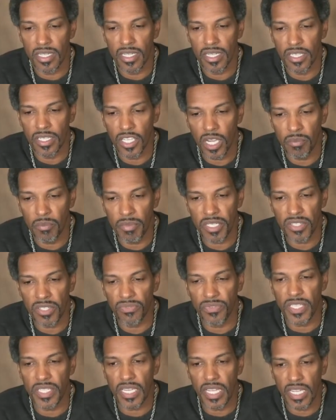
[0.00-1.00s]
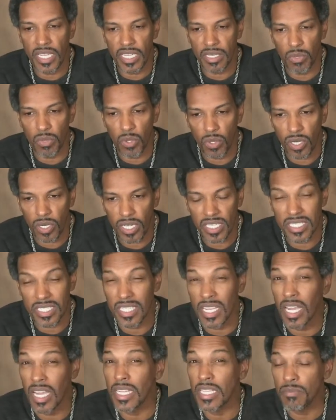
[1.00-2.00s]
numb in the feet anymore, at least
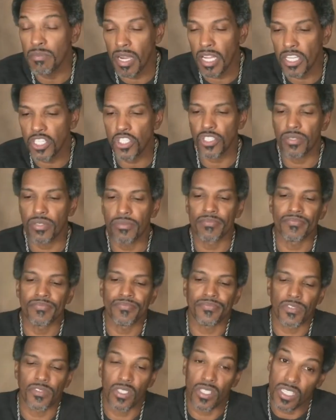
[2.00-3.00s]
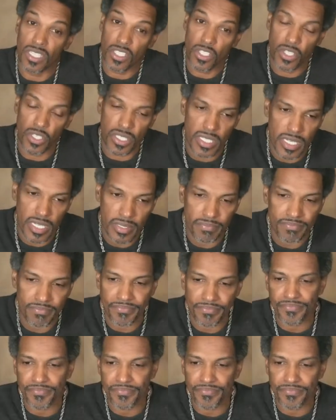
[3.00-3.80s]
not as much. So that's a good sign.